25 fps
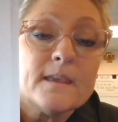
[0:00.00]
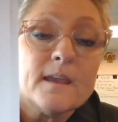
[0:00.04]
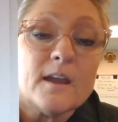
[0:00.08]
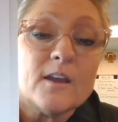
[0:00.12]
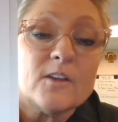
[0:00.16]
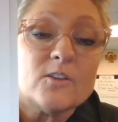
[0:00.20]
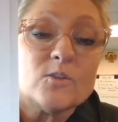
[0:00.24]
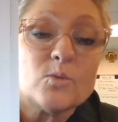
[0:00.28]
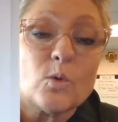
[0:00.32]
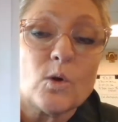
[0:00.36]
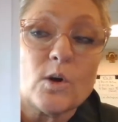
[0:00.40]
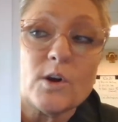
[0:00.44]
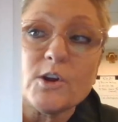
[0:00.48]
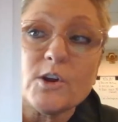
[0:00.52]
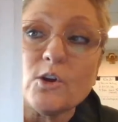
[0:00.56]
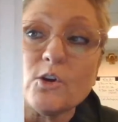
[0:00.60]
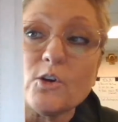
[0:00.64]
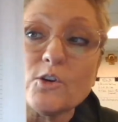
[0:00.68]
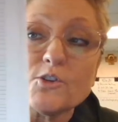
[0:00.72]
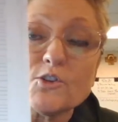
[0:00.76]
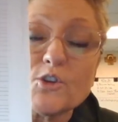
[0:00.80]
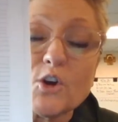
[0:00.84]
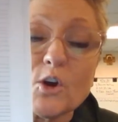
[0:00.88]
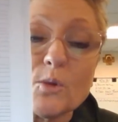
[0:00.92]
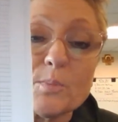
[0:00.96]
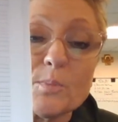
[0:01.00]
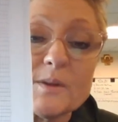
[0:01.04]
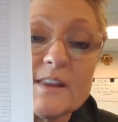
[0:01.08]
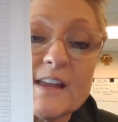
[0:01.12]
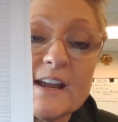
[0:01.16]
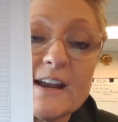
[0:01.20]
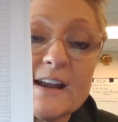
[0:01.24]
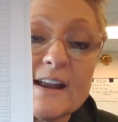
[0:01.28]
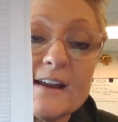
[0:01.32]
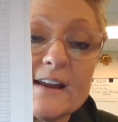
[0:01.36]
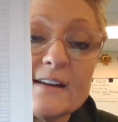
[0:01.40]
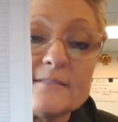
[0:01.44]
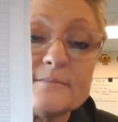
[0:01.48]
is where you're
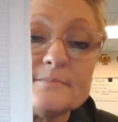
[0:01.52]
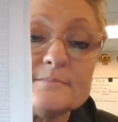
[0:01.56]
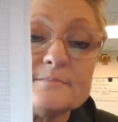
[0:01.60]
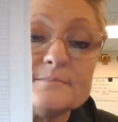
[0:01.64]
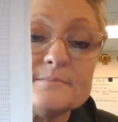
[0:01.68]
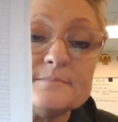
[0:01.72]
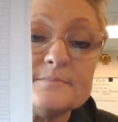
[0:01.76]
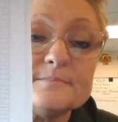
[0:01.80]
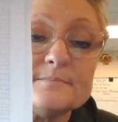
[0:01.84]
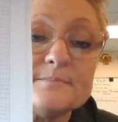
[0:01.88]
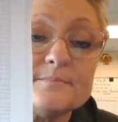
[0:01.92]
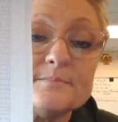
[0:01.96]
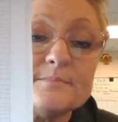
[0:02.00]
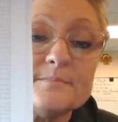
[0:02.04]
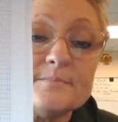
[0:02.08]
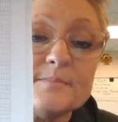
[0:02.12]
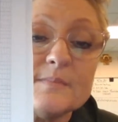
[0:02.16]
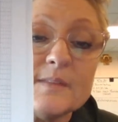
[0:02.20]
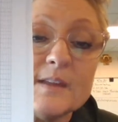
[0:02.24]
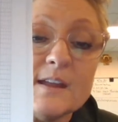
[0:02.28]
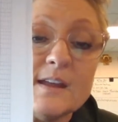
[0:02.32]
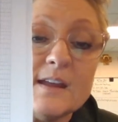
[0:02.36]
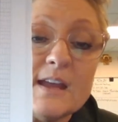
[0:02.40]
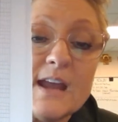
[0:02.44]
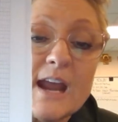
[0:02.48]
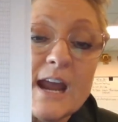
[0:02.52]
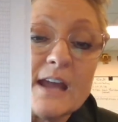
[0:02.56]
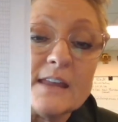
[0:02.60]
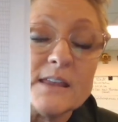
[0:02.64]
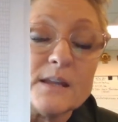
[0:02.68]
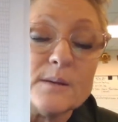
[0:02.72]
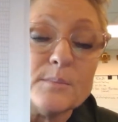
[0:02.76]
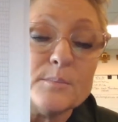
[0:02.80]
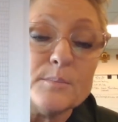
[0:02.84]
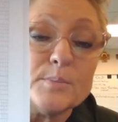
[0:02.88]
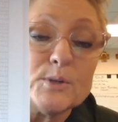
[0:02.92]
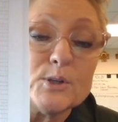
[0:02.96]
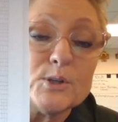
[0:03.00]
interpolating. And
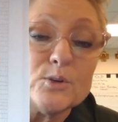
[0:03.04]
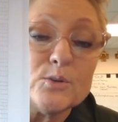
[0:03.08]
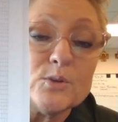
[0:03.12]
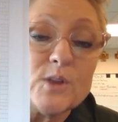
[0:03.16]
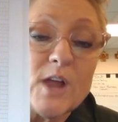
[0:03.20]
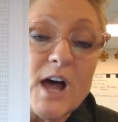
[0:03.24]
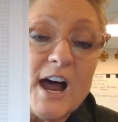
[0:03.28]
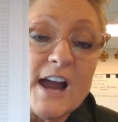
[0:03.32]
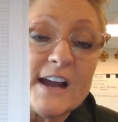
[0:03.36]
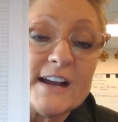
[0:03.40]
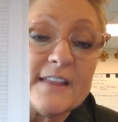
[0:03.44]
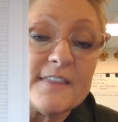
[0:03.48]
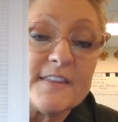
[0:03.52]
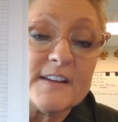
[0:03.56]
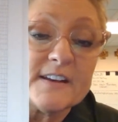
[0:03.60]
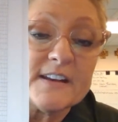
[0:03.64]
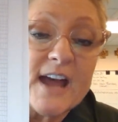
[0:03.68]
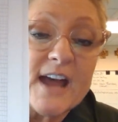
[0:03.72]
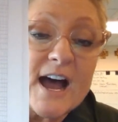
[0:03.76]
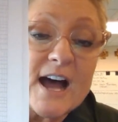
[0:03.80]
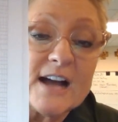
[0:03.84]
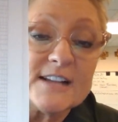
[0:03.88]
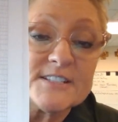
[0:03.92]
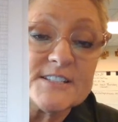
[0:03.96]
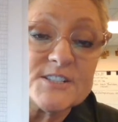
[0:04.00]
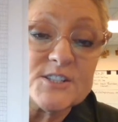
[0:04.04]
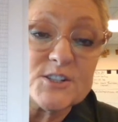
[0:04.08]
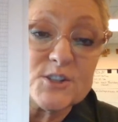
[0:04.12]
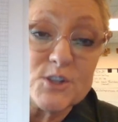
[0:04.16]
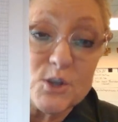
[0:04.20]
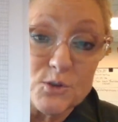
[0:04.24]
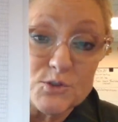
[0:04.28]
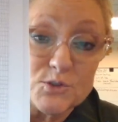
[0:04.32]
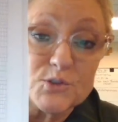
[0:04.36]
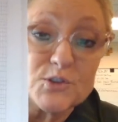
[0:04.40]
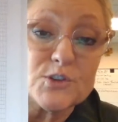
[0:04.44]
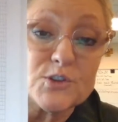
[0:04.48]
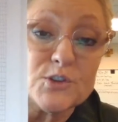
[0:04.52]
the blue line and the dots,
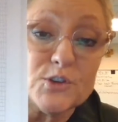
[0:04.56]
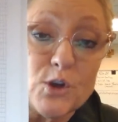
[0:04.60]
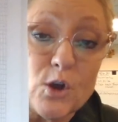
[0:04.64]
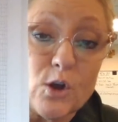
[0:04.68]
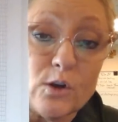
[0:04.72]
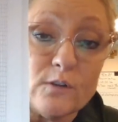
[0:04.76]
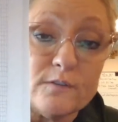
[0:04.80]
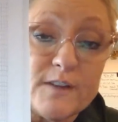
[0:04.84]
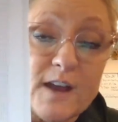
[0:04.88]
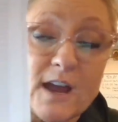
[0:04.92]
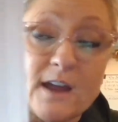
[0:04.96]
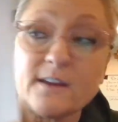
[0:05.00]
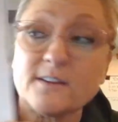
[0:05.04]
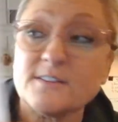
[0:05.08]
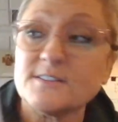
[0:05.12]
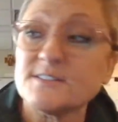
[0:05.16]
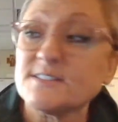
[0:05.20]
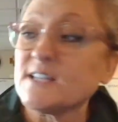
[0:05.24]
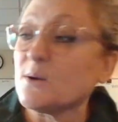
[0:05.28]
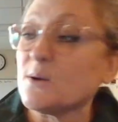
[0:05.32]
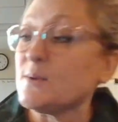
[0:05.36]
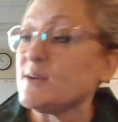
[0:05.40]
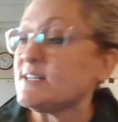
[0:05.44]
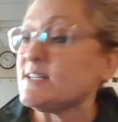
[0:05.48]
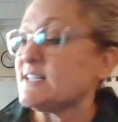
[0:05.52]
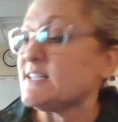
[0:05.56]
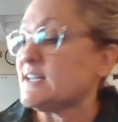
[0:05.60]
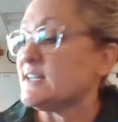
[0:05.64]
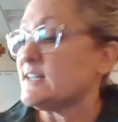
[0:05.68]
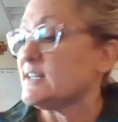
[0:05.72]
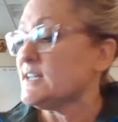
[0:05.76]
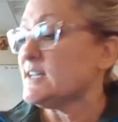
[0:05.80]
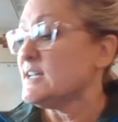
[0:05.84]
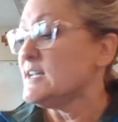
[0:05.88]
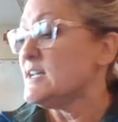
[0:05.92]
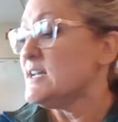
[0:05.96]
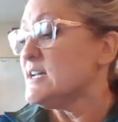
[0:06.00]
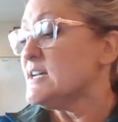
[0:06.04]
those are the known values that we did.
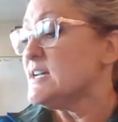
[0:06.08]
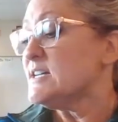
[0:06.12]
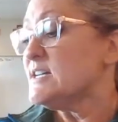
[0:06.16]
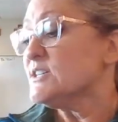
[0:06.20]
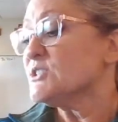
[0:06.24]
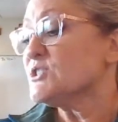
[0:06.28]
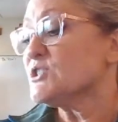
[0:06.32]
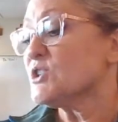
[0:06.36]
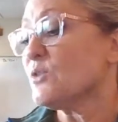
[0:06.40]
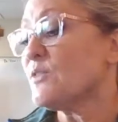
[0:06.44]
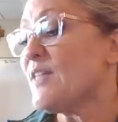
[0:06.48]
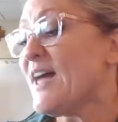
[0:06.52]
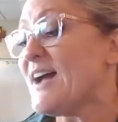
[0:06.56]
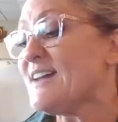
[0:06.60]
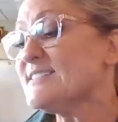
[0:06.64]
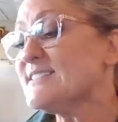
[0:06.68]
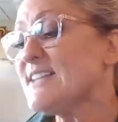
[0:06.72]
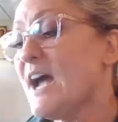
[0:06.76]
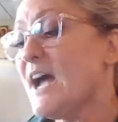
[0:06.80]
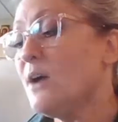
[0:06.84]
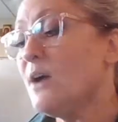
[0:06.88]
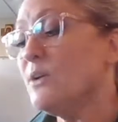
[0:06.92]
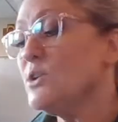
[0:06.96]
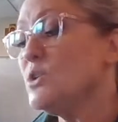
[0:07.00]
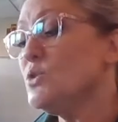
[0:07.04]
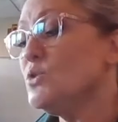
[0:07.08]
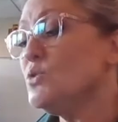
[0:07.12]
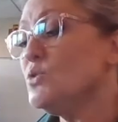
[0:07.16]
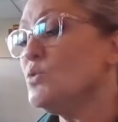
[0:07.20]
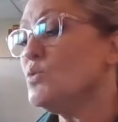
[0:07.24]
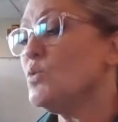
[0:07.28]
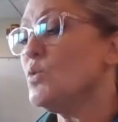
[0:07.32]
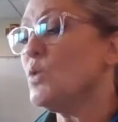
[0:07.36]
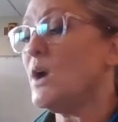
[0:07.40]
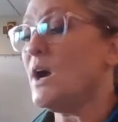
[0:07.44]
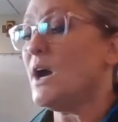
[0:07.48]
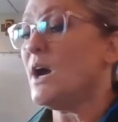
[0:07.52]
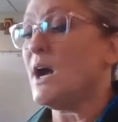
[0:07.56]
So that's how
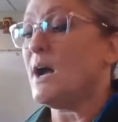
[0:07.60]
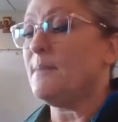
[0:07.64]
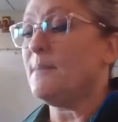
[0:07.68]
you